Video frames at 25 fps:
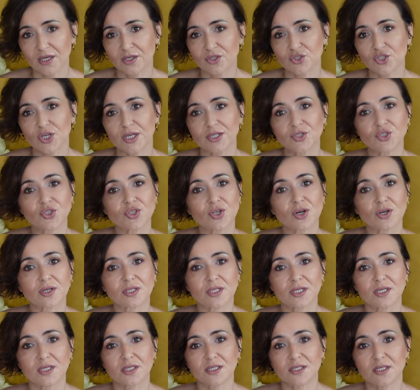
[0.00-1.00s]
Change
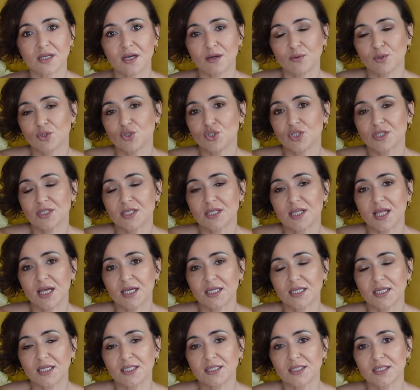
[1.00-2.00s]
doctors. I was just
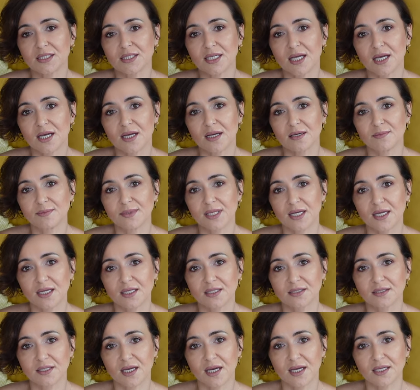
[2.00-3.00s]
lucky at the time
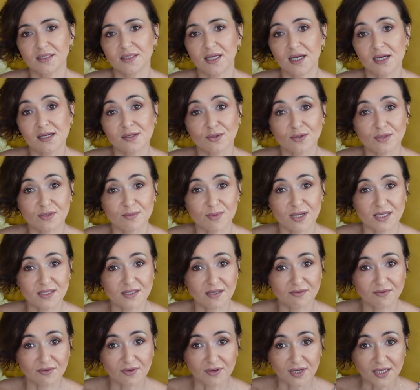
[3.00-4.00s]
that I diagnosed
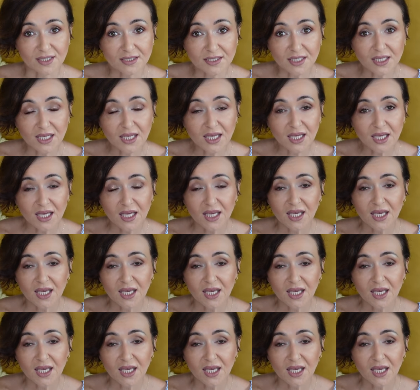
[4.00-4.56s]
myself correctly.